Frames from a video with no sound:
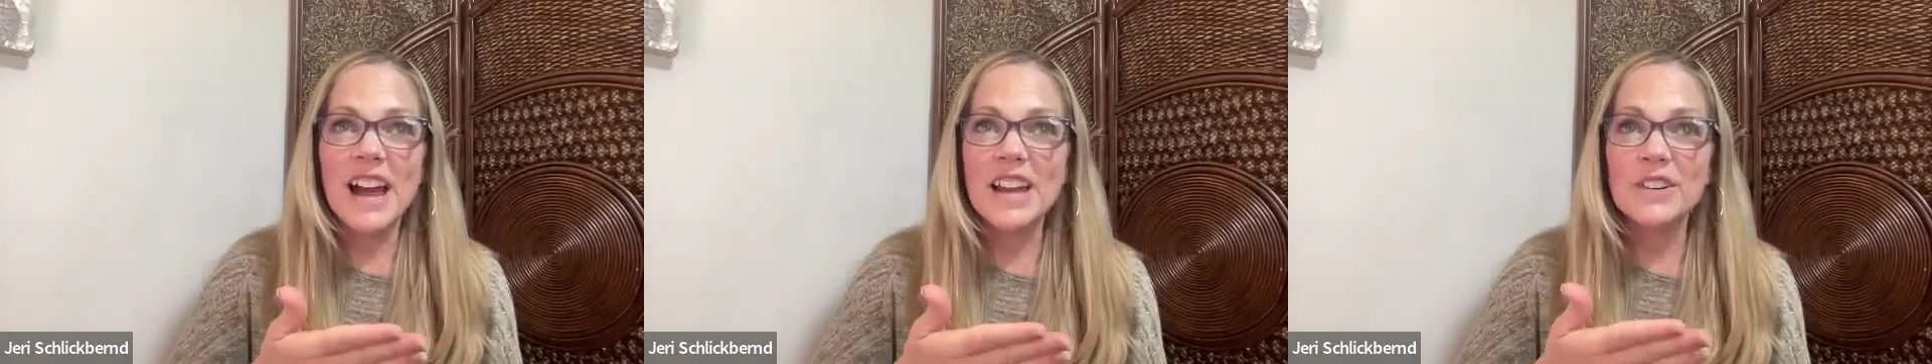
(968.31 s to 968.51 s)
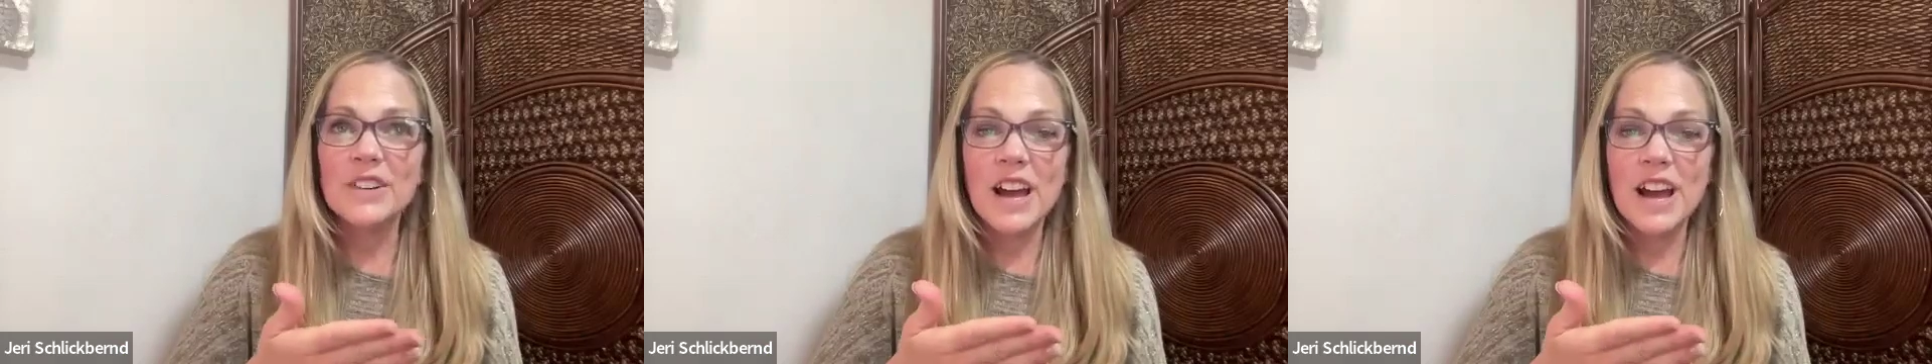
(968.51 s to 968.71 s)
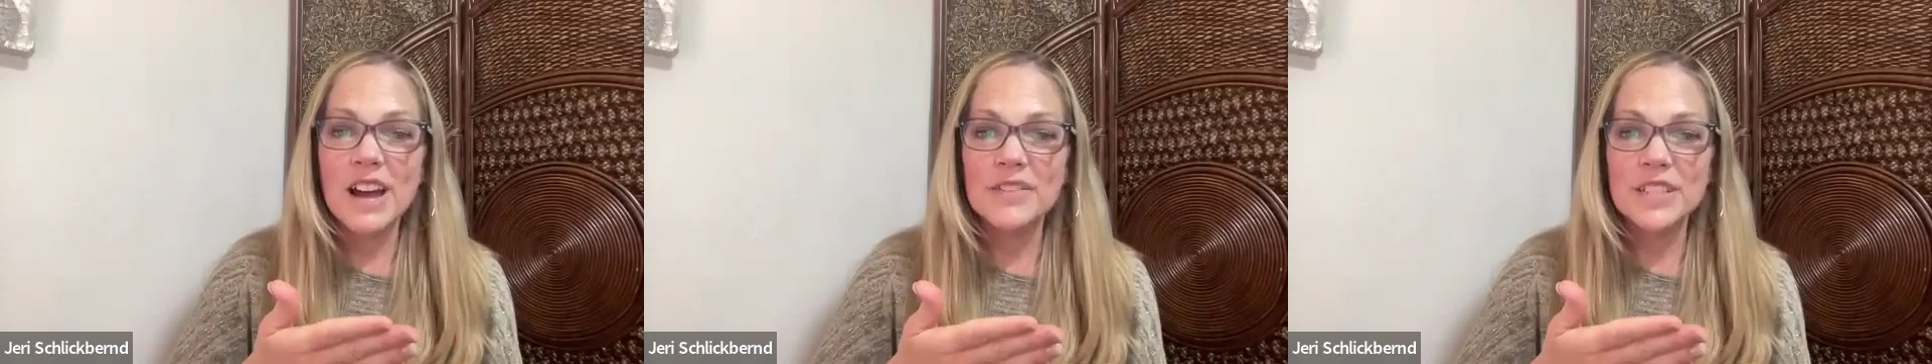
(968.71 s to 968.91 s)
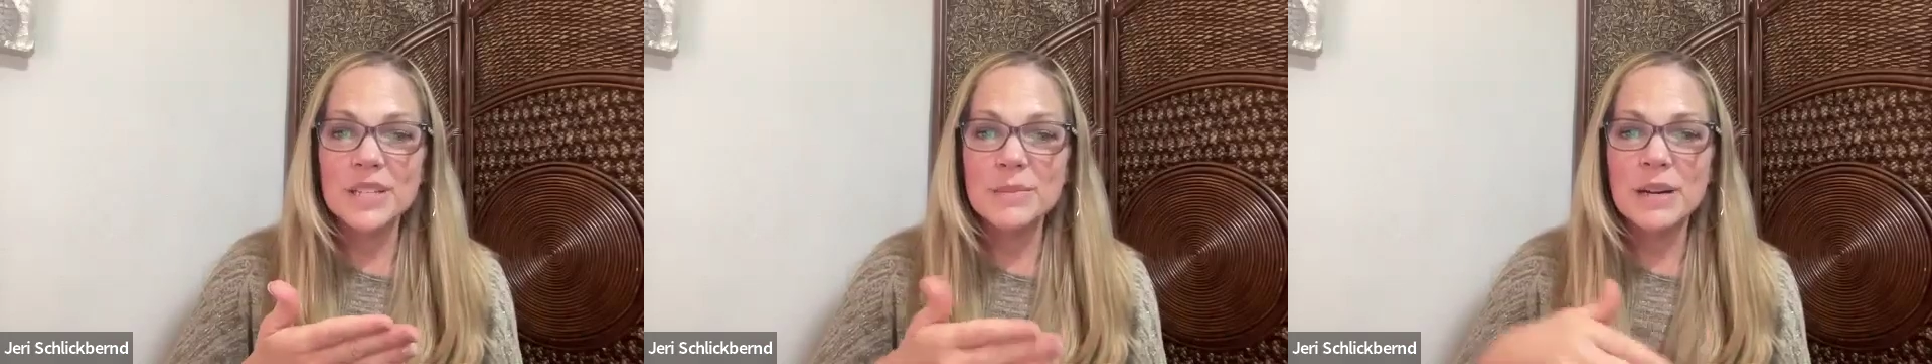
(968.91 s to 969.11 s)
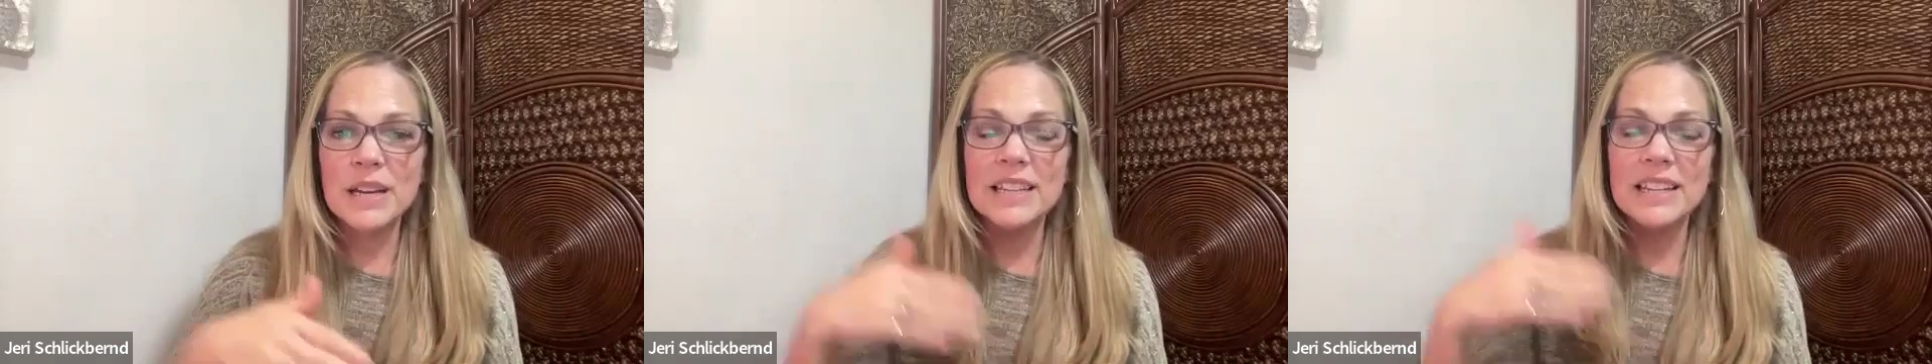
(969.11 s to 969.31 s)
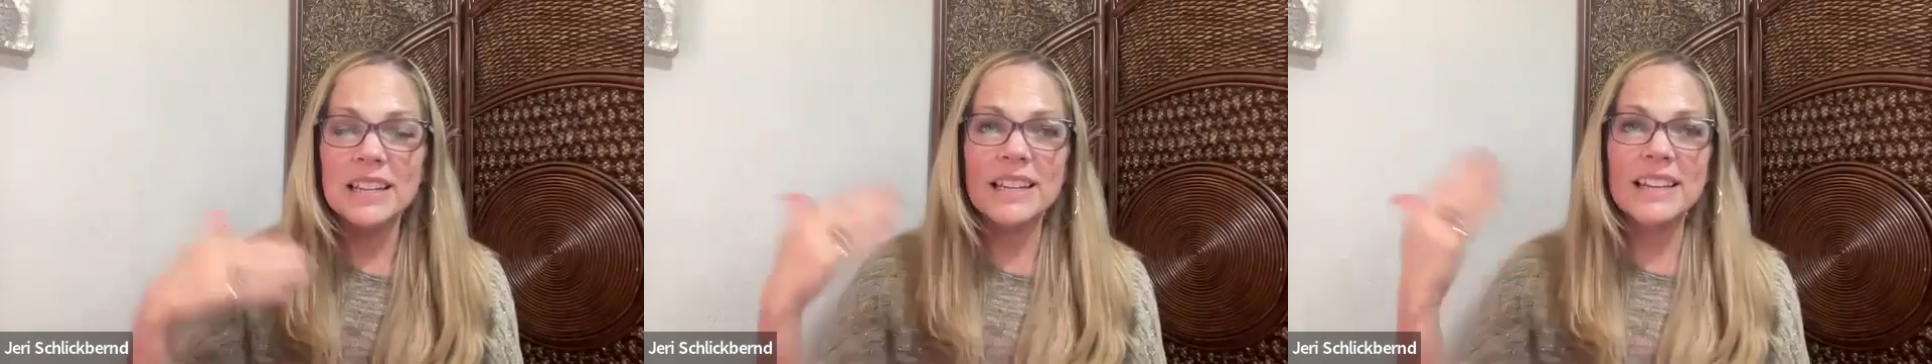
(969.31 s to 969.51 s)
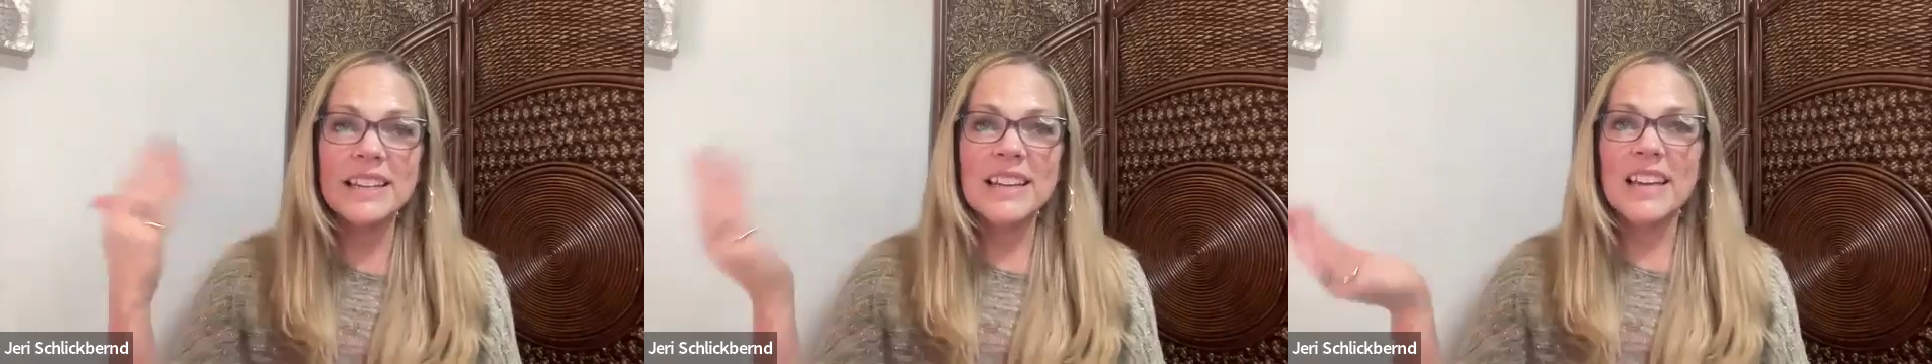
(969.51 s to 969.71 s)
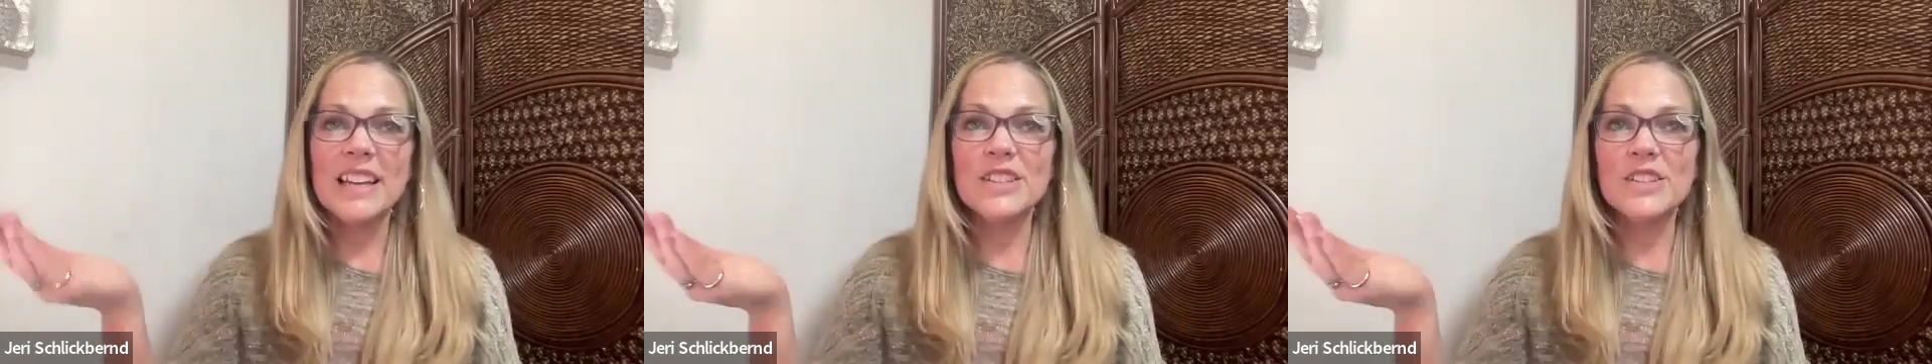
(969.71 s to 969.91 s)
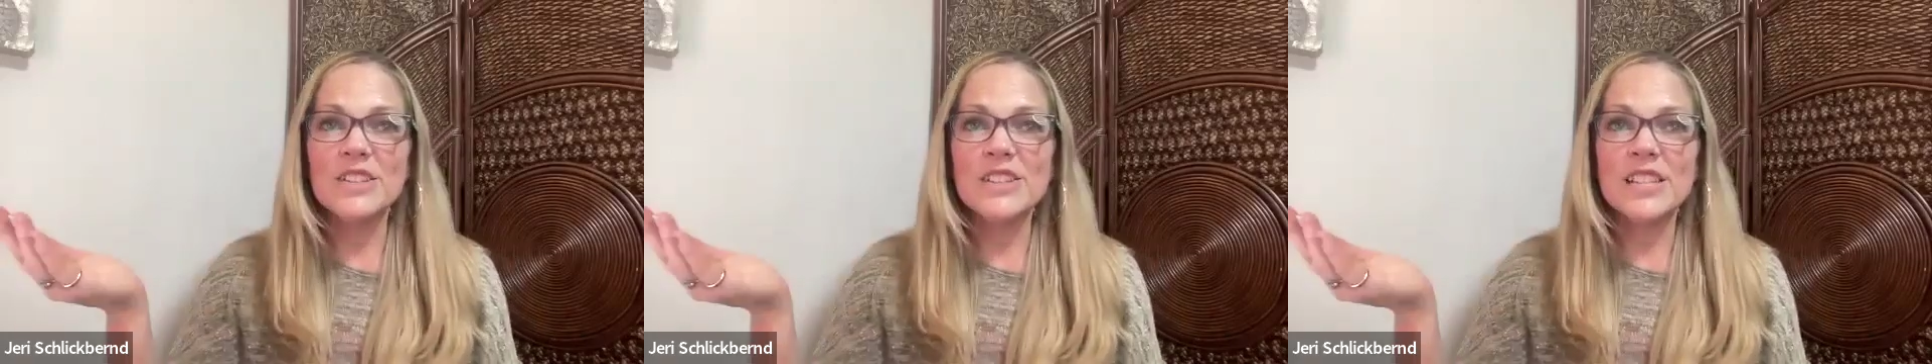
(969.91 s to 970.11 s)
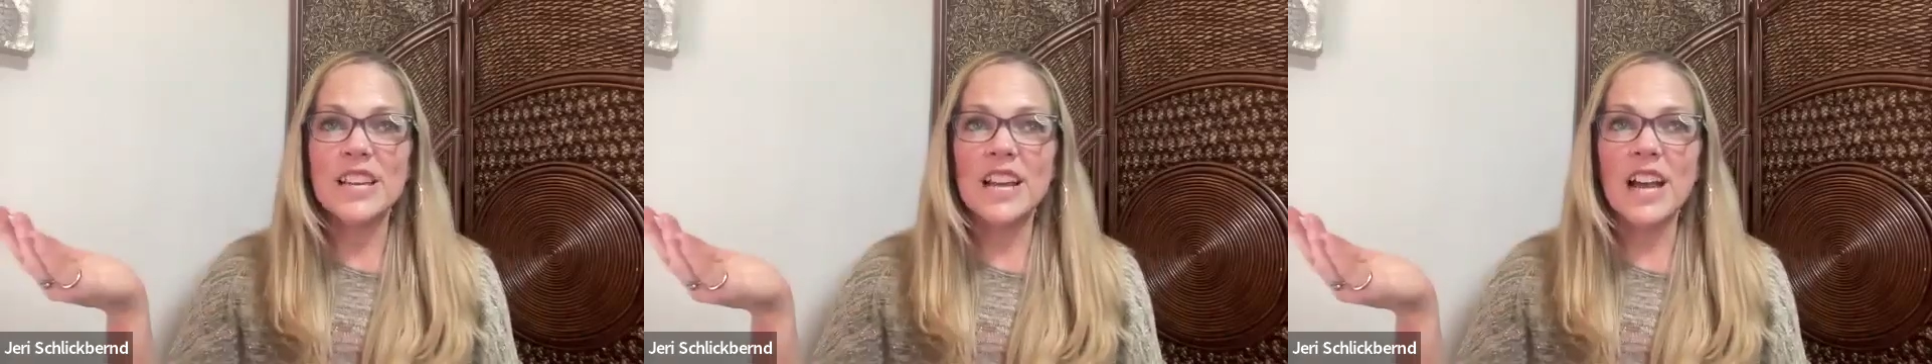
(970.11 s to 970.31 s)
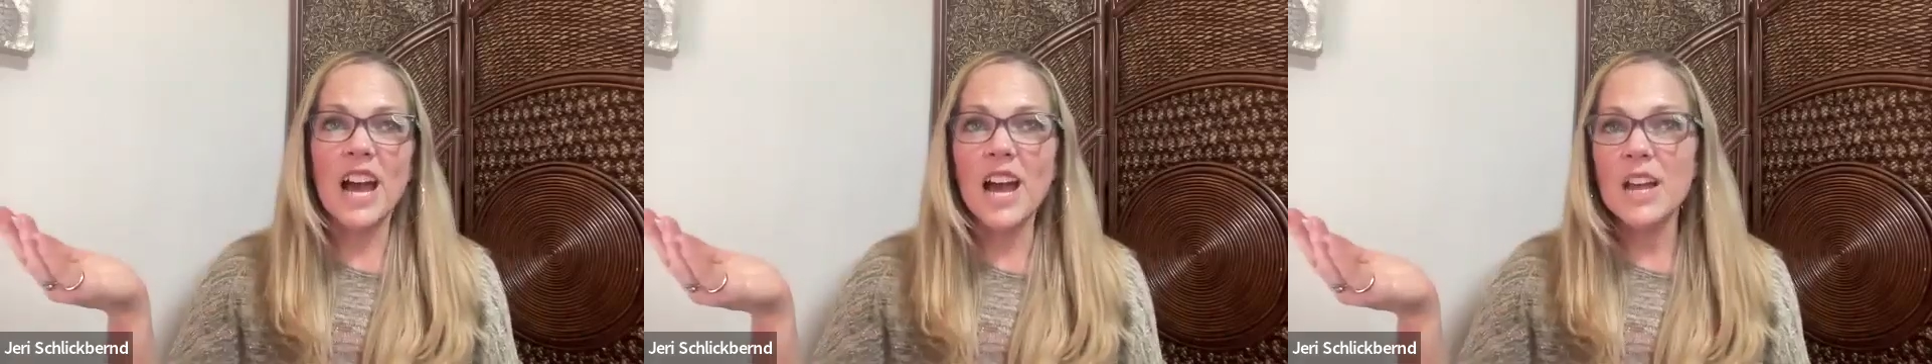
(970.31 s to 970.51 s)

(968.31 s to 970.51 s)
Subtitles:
I don't have any money, and you say,